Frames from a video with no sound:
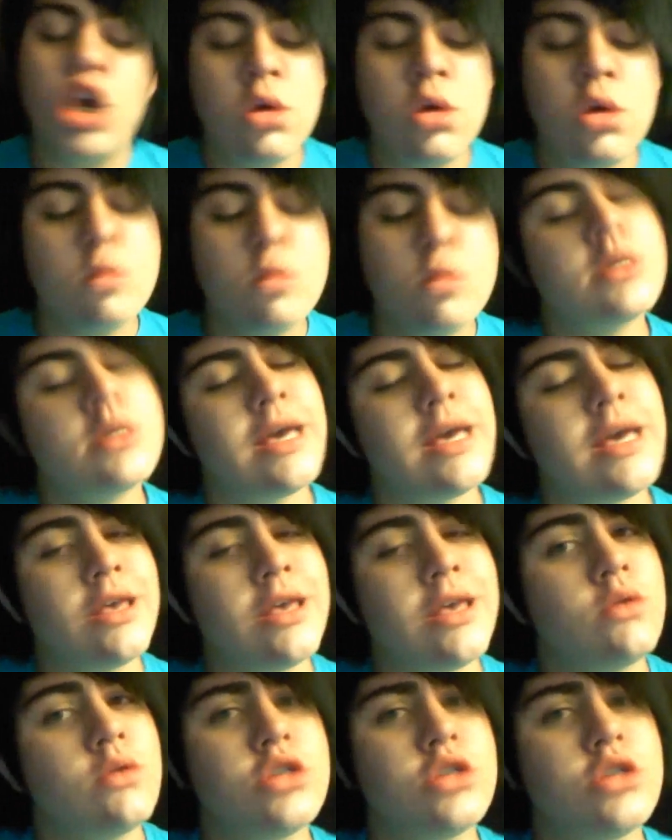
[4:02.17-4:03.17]
will take
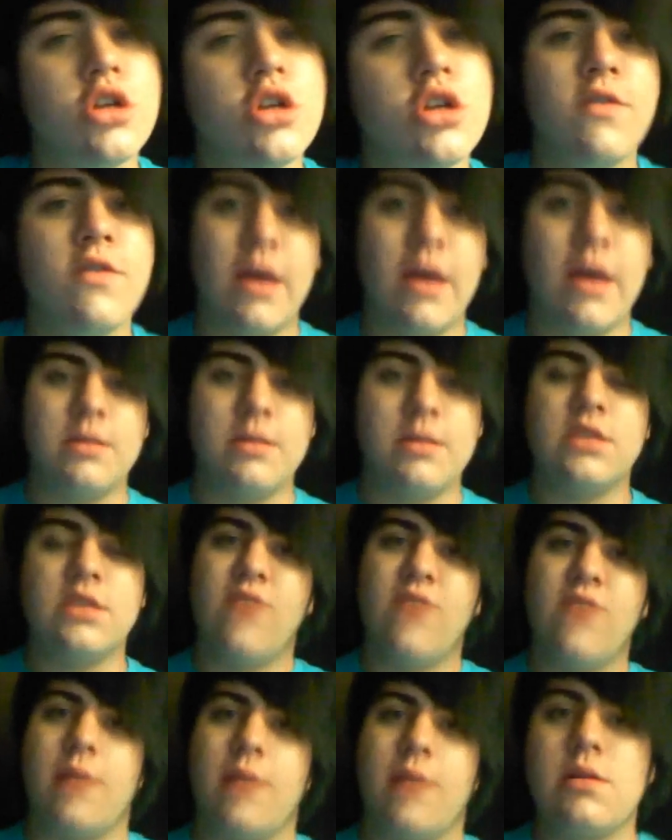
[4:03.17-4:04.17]
you to her fabulous,
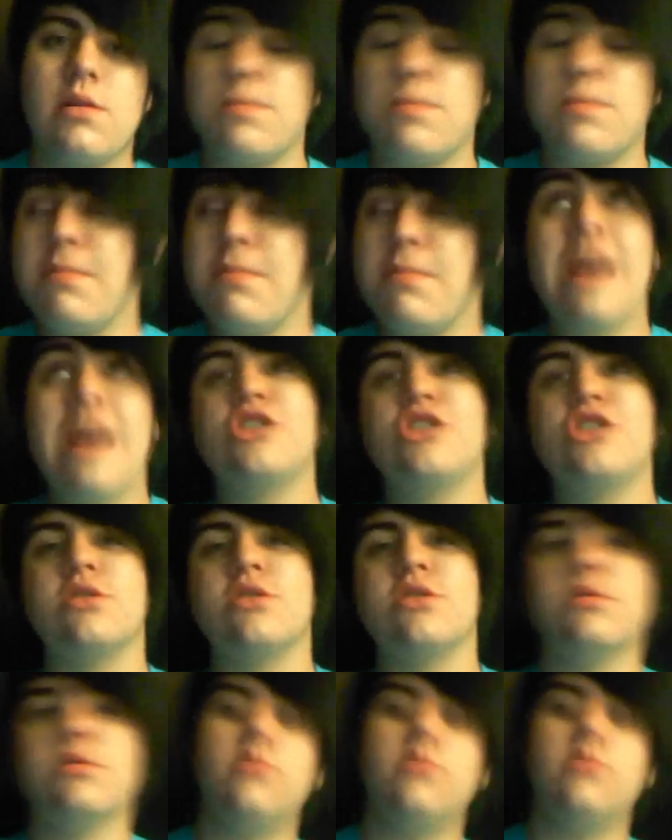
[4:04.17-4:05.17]
fabulous,
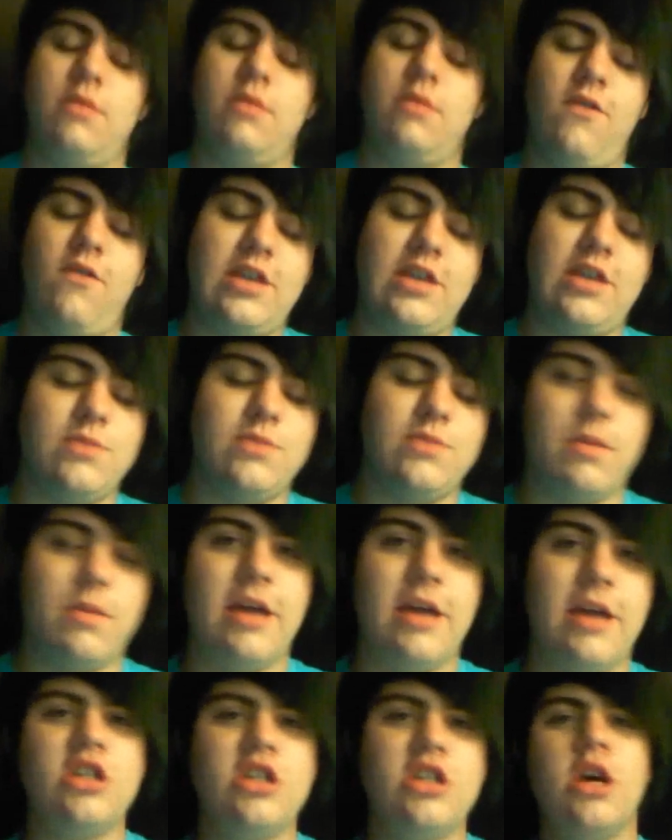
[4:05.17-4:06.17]
magical Facebook
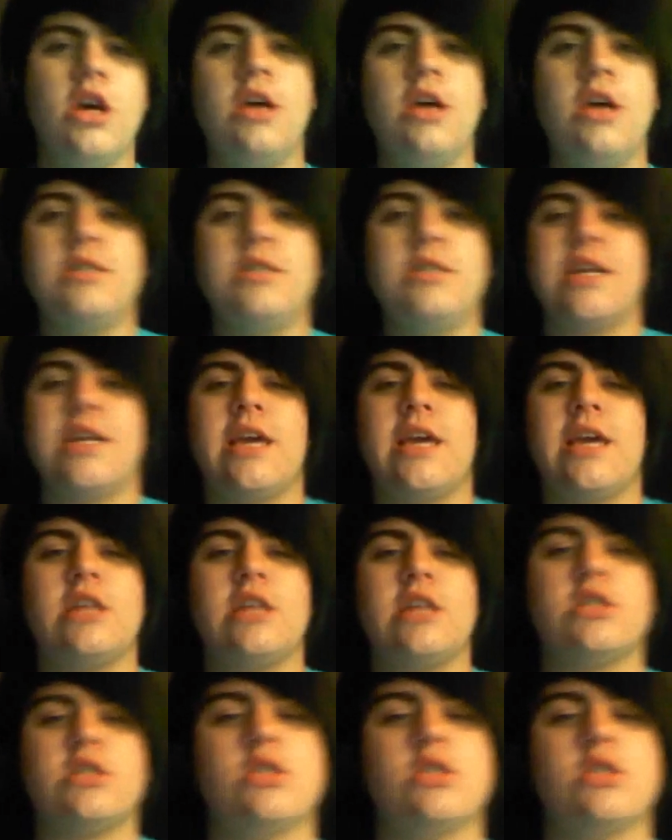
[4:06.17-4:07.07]
page dedicated